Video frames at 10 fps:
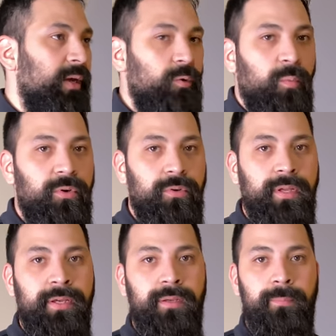normal
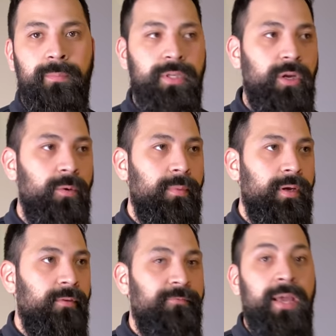uh, you know
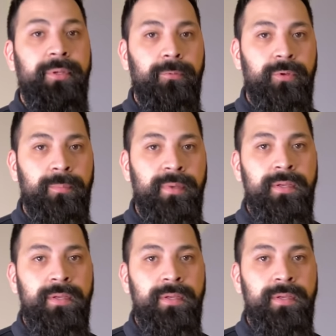uh, family room.